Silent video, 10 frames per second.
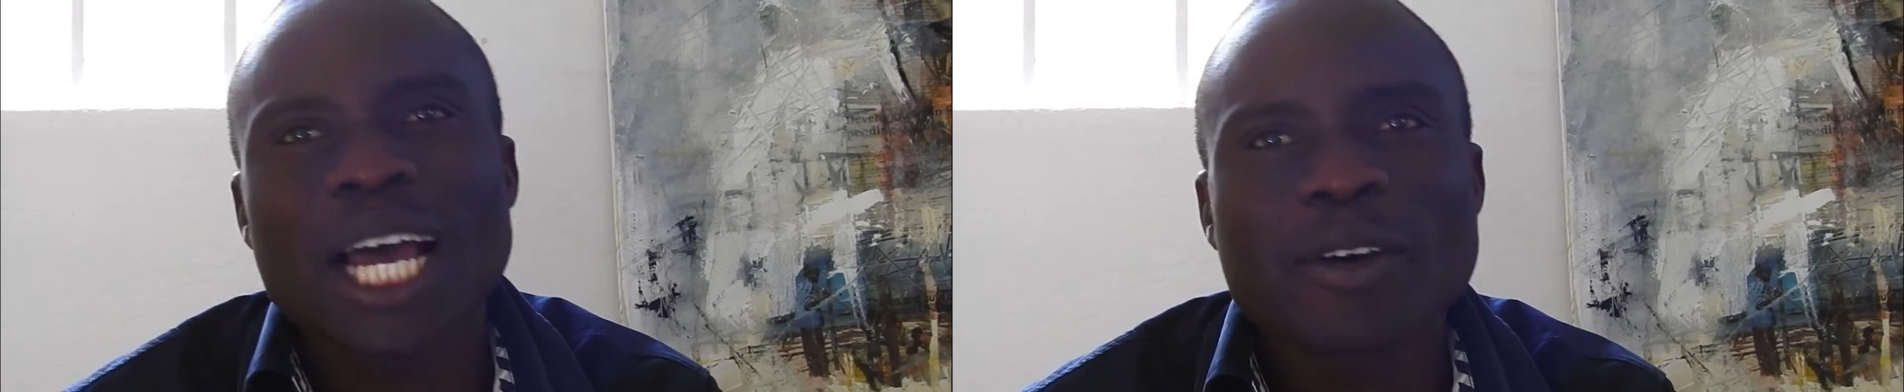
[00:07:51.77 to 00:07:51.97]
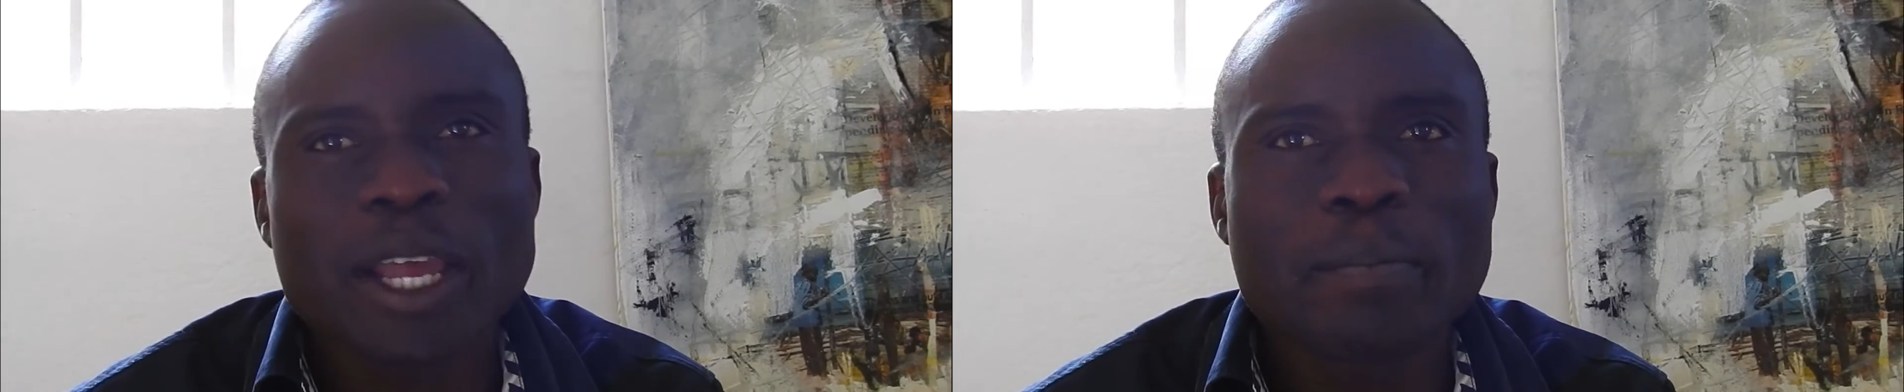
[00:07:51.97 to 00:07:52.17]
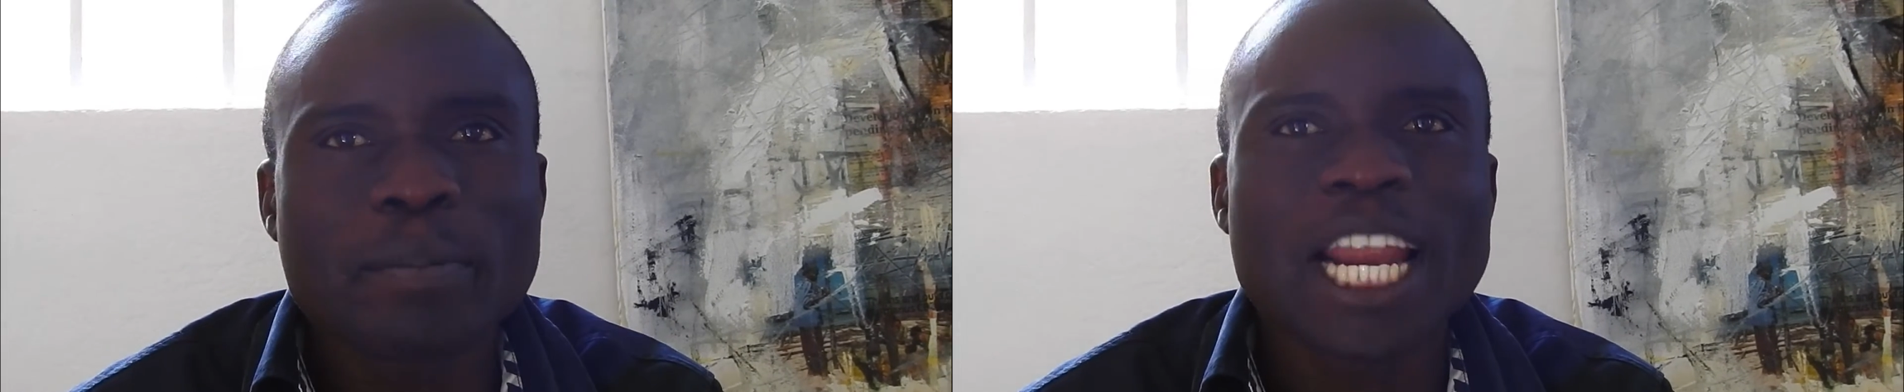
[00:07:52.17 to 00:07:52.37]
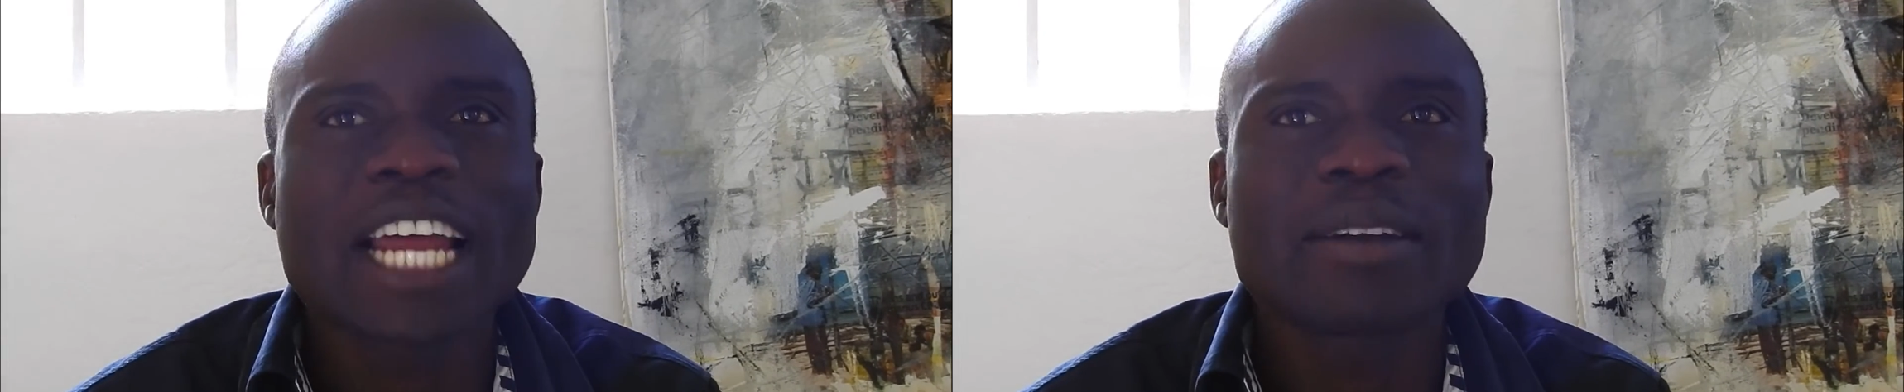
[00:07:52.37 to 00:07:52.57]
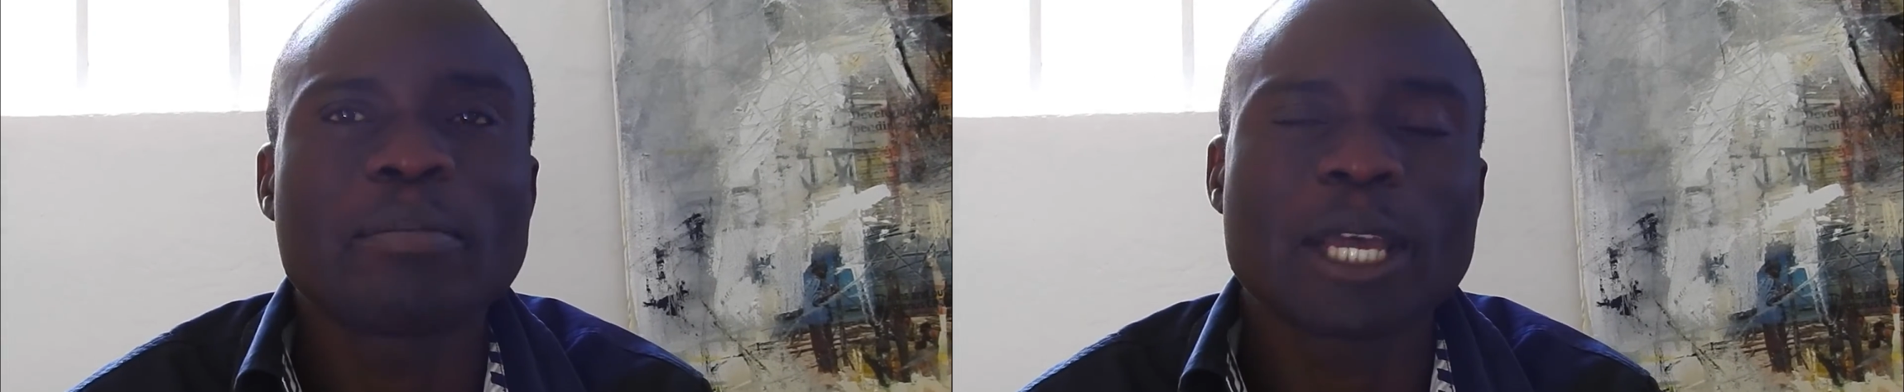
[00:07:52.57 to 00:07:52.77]
now a
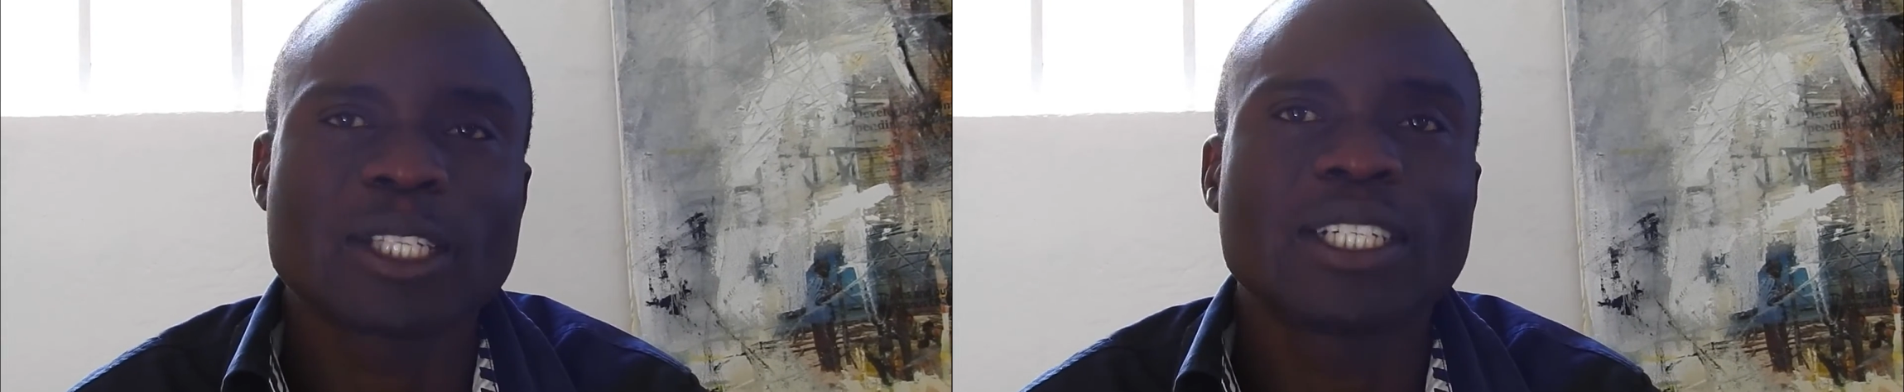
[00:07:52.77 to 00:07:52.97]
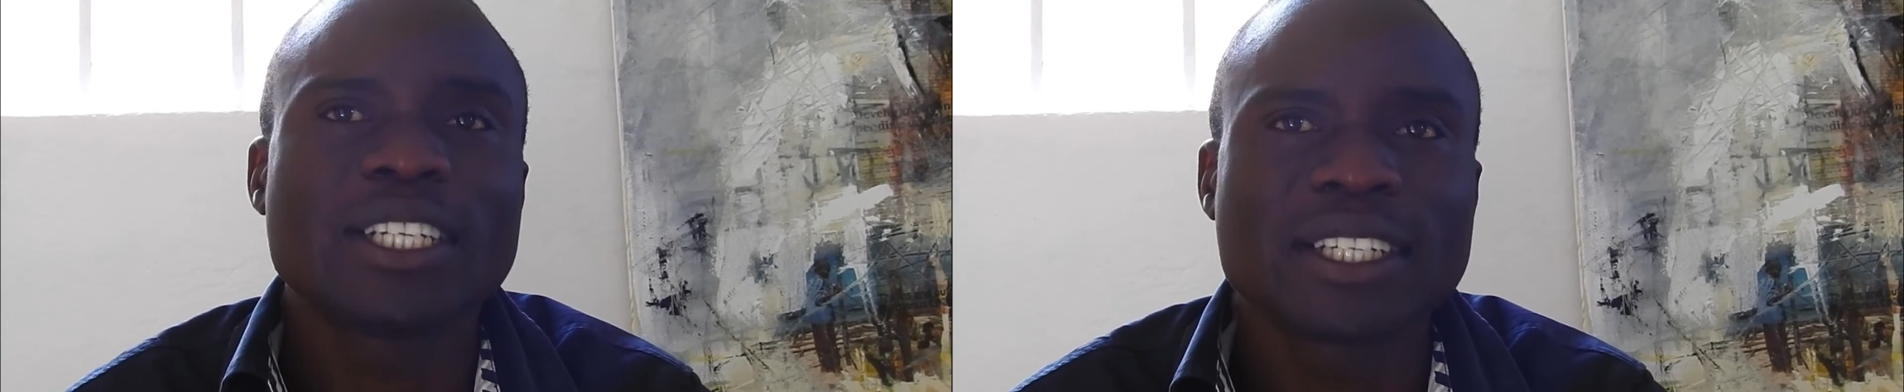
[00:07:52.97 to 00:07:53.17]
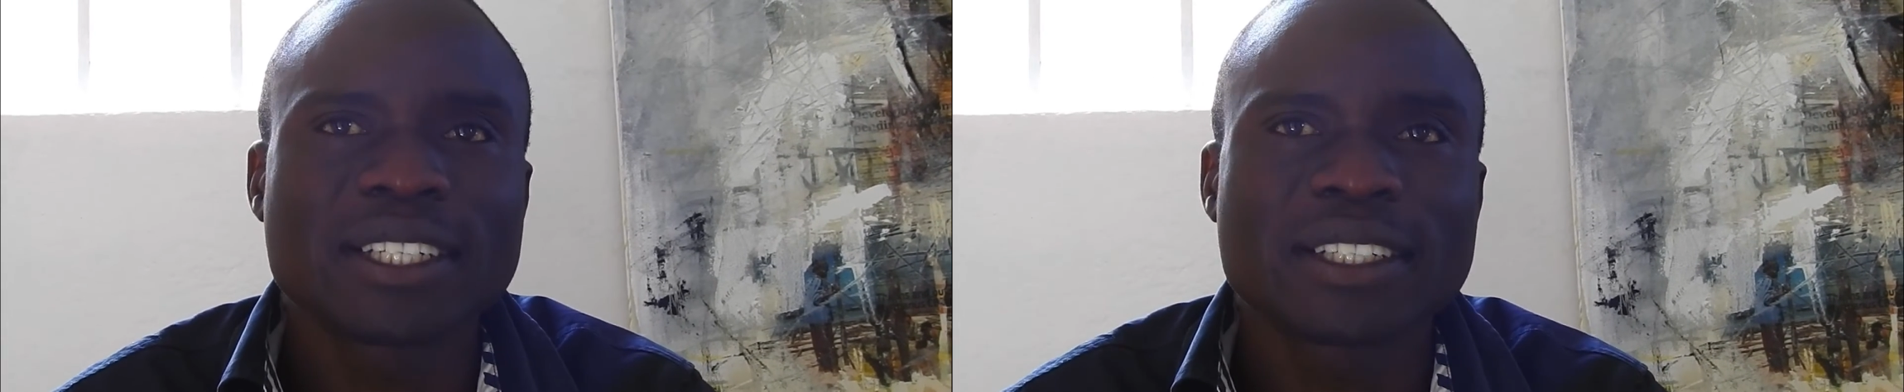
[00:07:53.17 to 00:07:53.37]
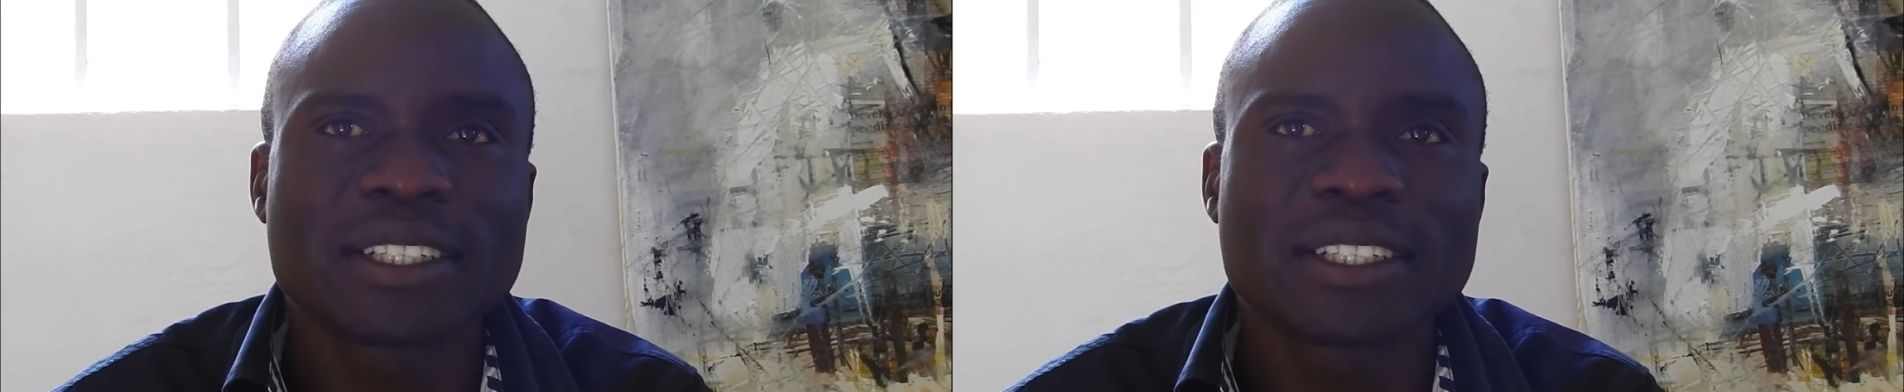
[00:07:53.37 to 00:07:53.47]
plant-based